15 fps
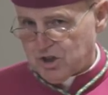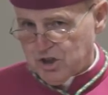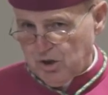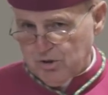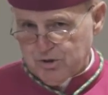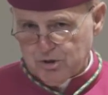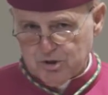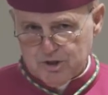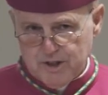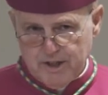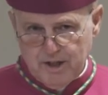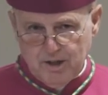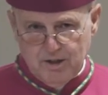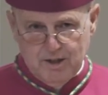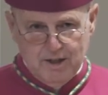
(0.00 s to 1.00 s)
the soldiers
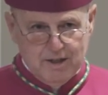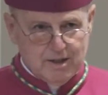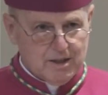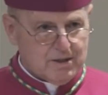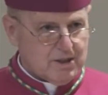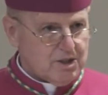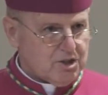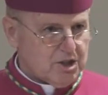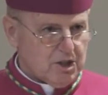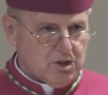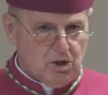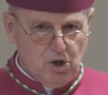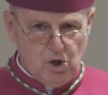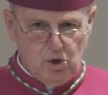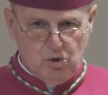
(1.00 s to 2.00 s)
there that they
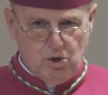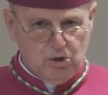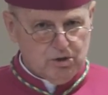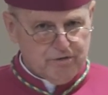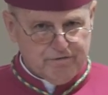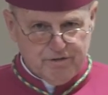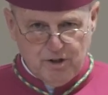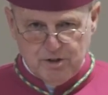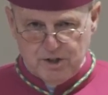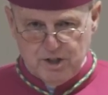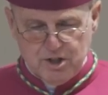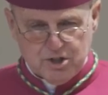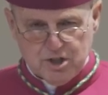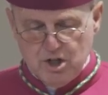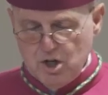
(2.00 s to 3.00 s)
said, Oh,
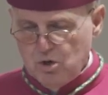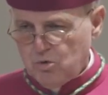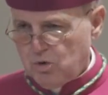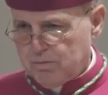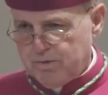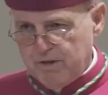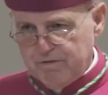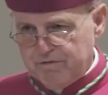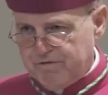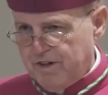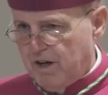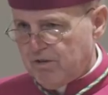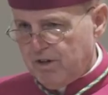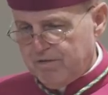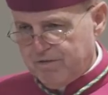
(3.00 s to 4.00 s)
Holofernes would be
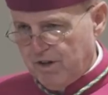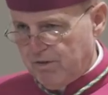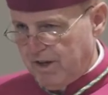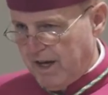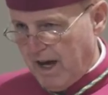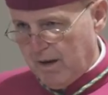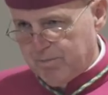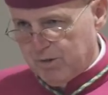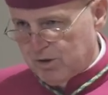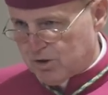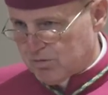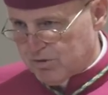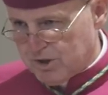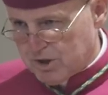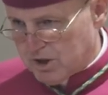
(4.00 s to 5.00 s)
very, very
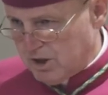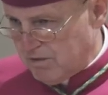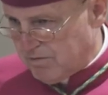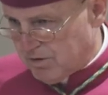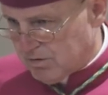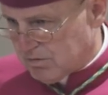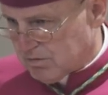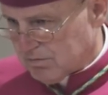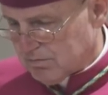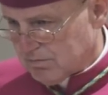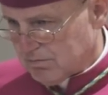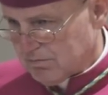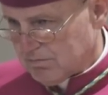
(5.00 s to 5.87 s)
happy to receive you.